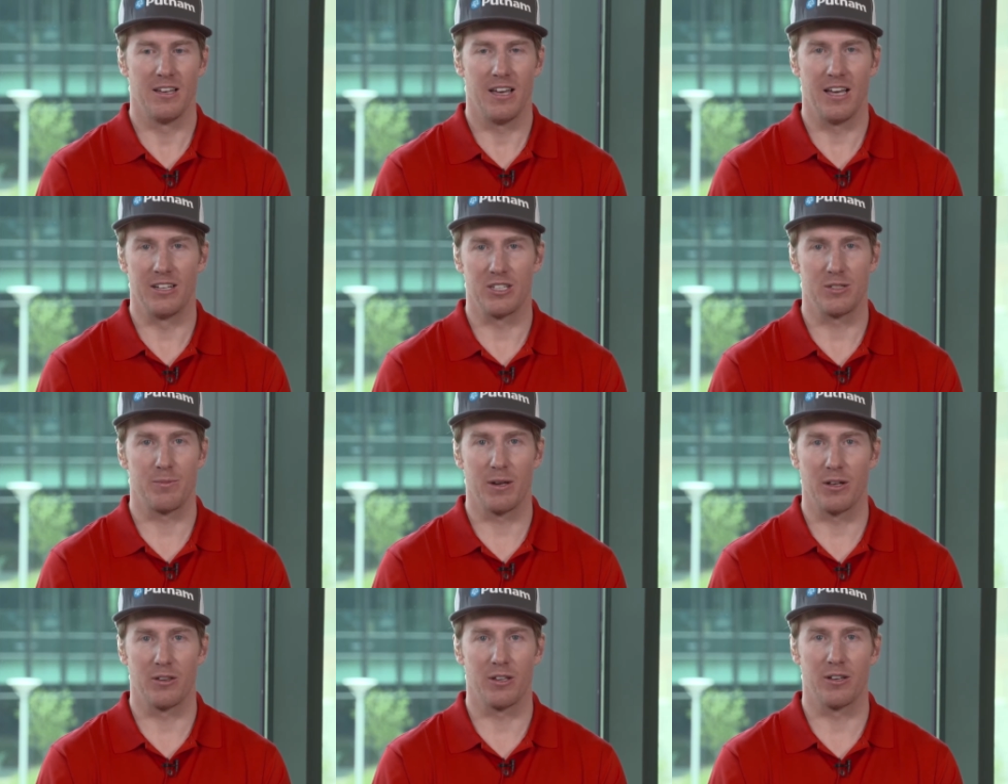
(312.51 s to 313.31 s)
and just
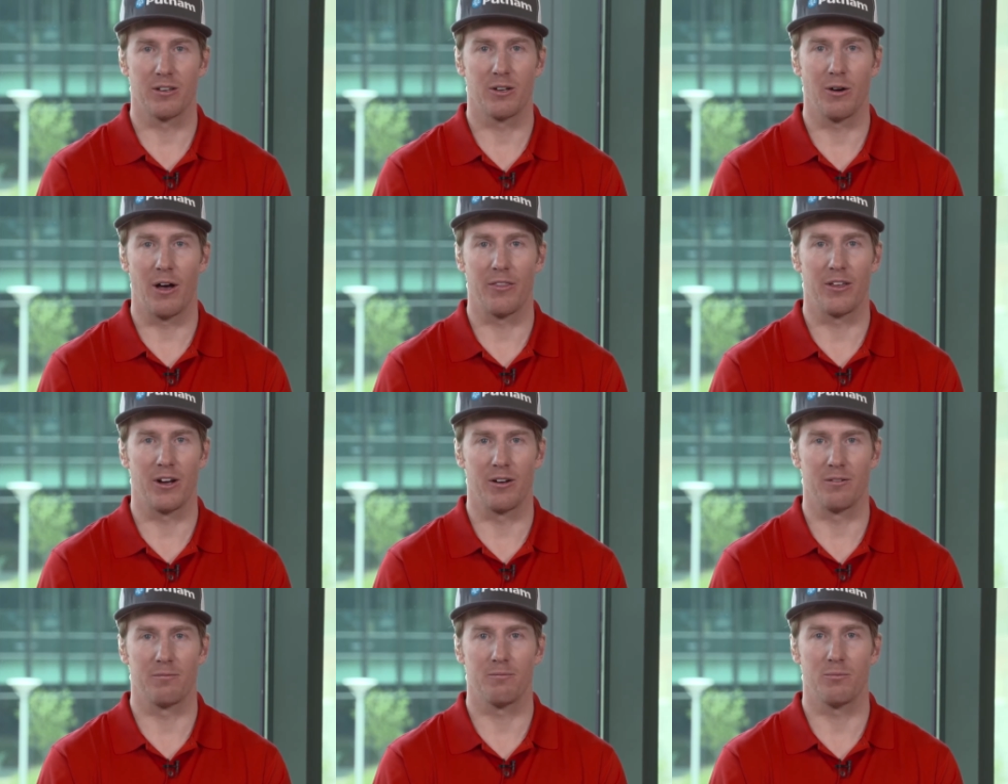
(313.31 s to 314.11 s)
being able to go out there
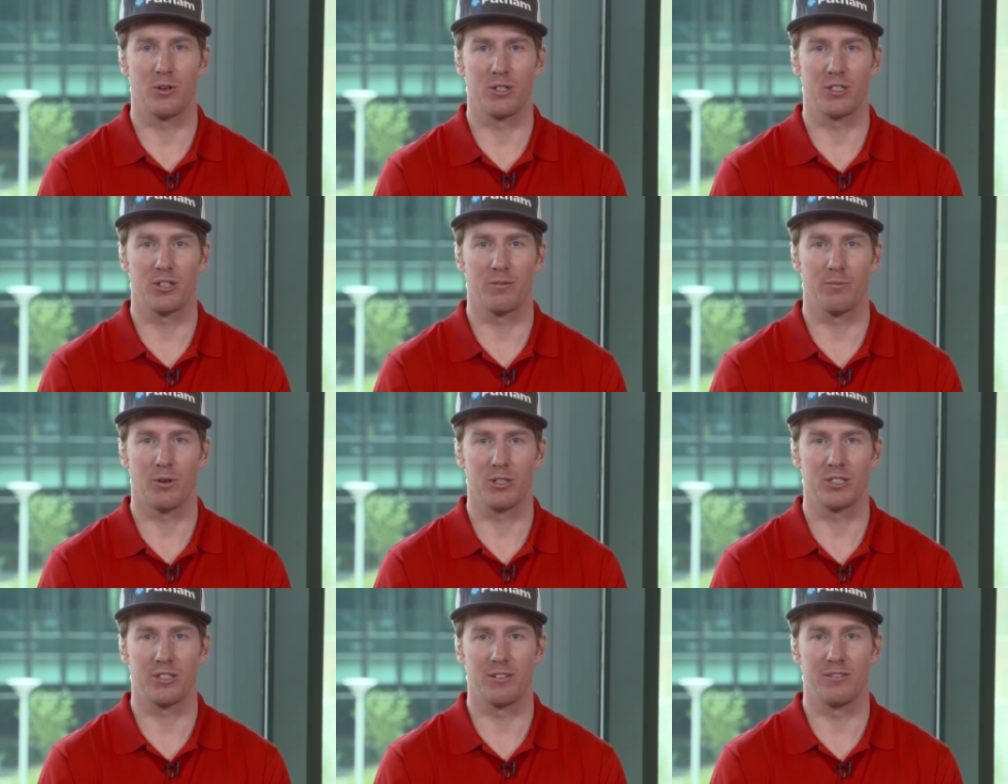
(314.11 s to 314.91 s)
and push,
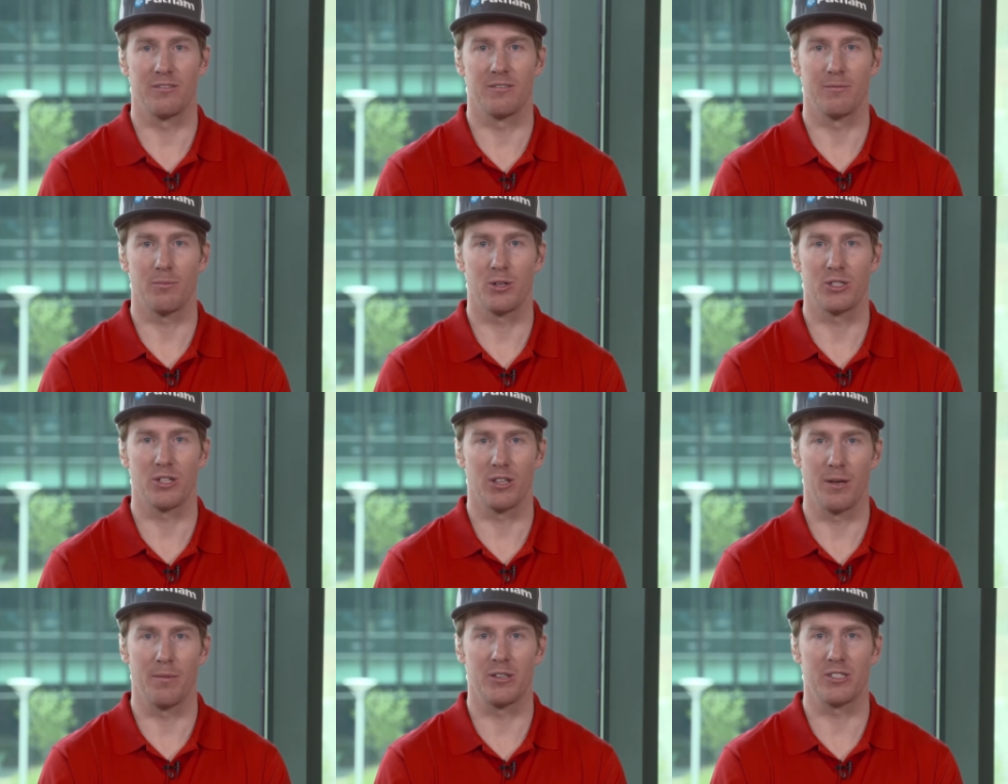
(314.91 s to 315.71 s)
push, and push your
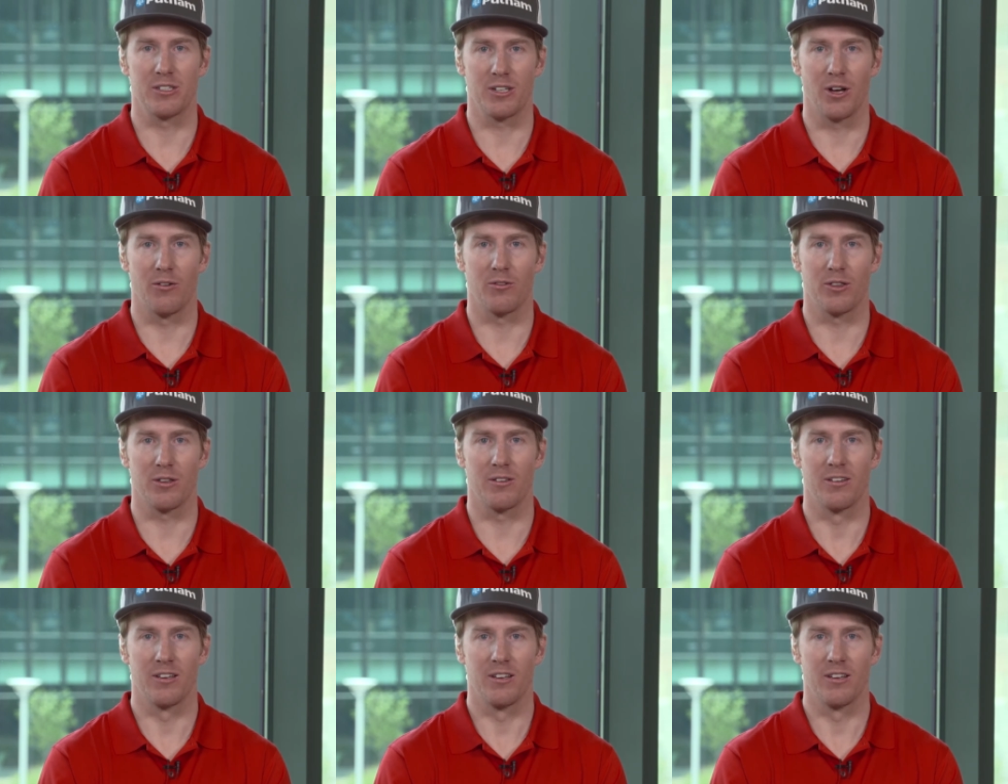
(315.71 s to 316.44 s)
limits and go for the